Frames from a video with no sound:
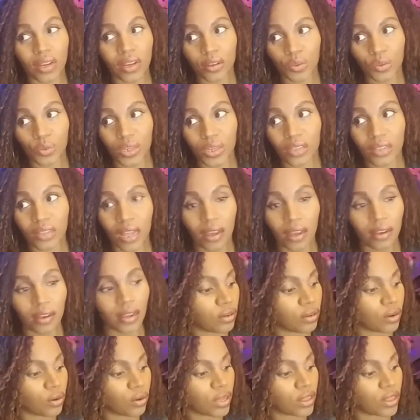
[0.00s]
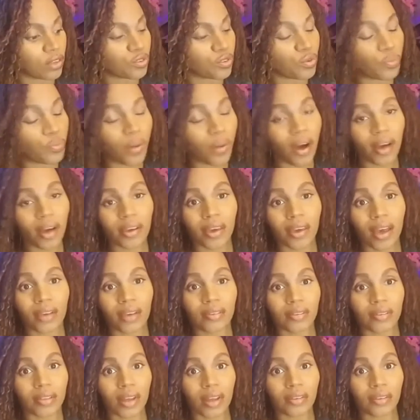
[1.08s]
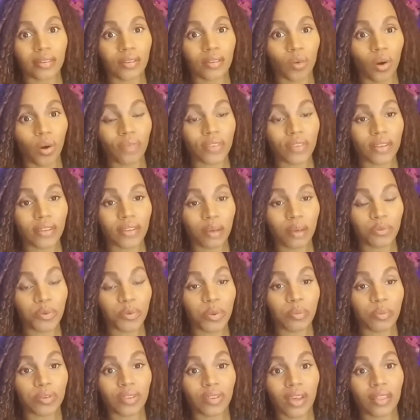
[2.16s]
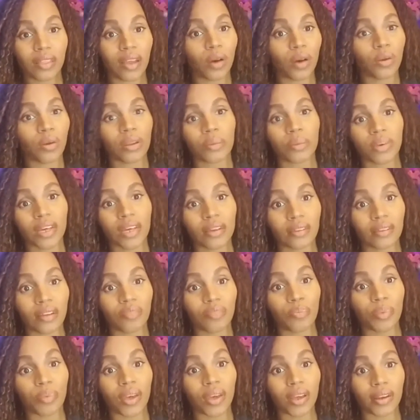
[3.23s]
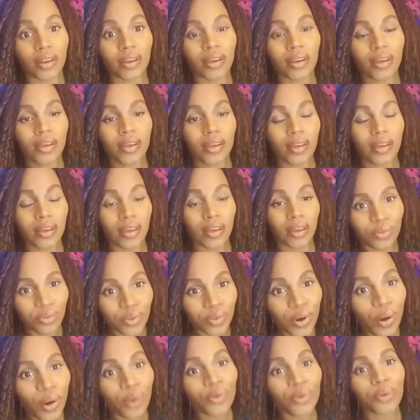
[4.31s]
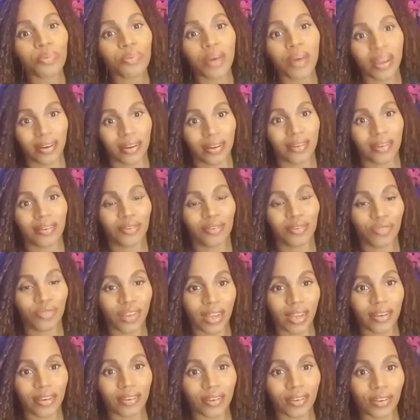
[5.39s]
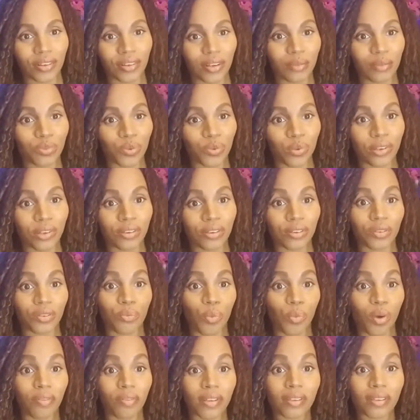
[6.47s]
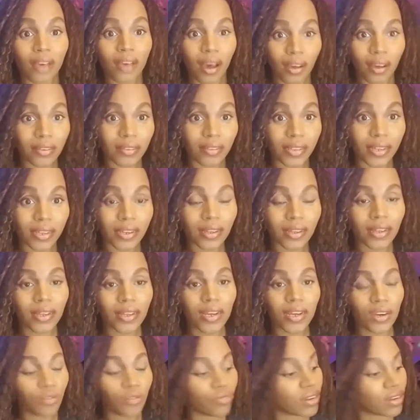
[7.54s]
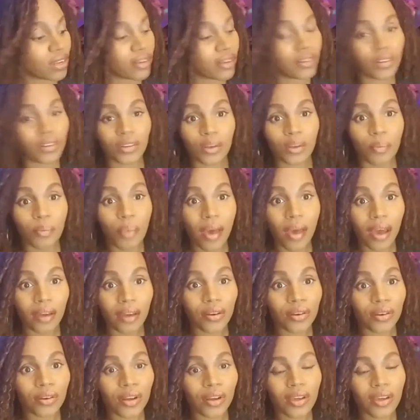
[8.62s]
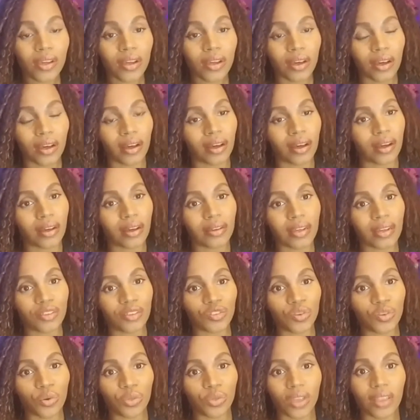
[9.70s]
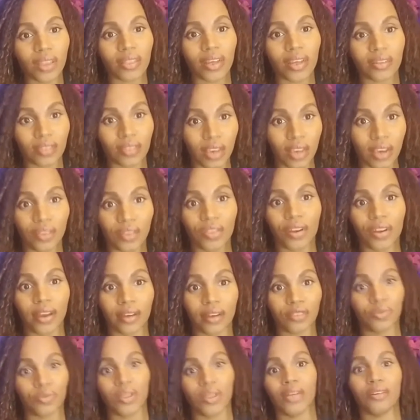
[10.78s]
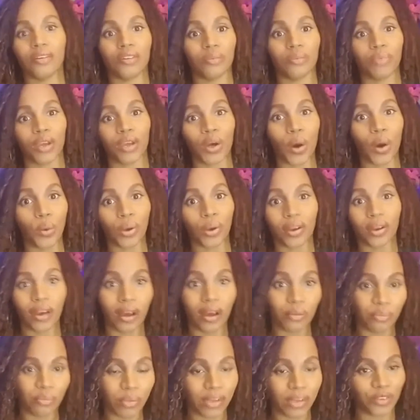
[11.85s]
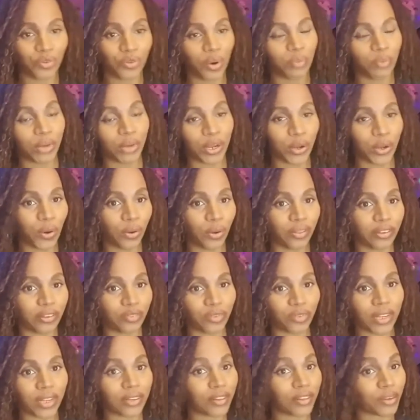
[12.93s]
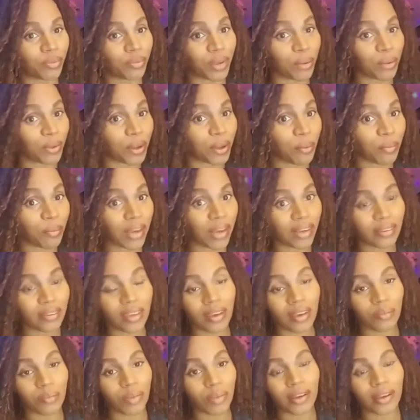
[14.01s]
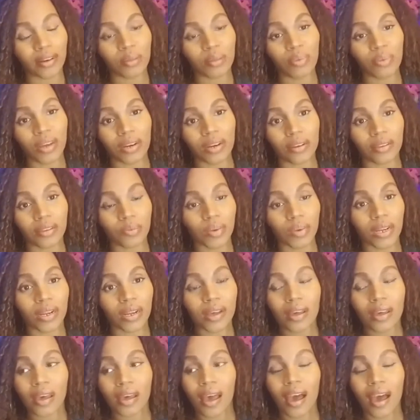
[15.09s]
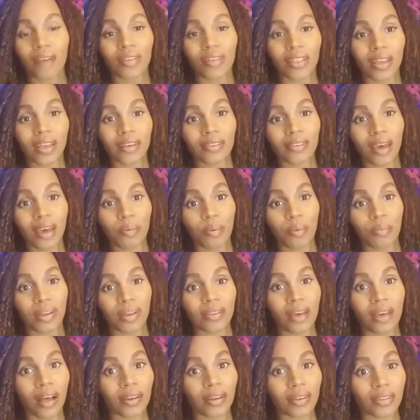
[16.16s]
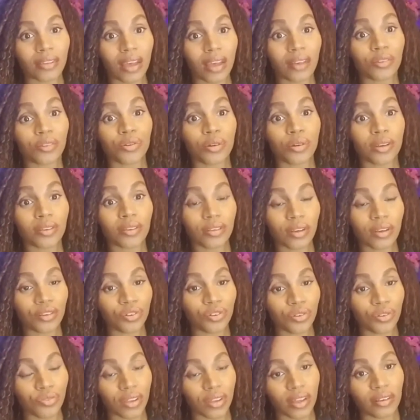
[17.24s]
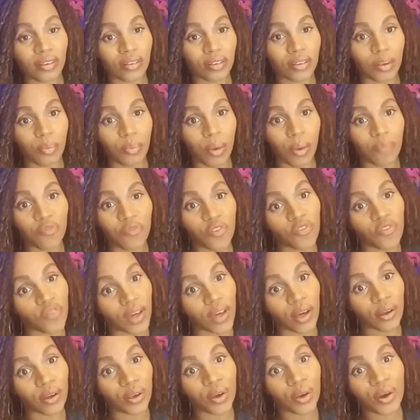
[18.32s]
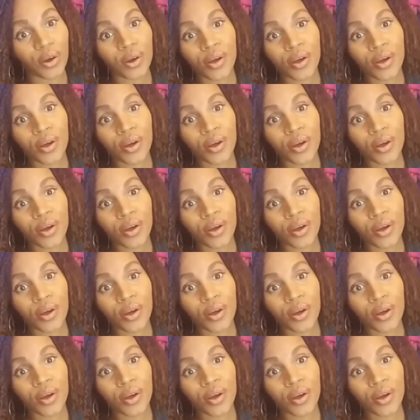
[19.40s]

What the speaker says: we stated in the 2 podcasts is that oftentimes people say that only because they've been in a codependent relationships, which is more of a toxic relationship pattern. And so then they say the next relationship they go in, I make sure I'm going to go in this relationship, but I'm going to maintain my independence. But having that type of mentality is actually going to set your relationship up for failure,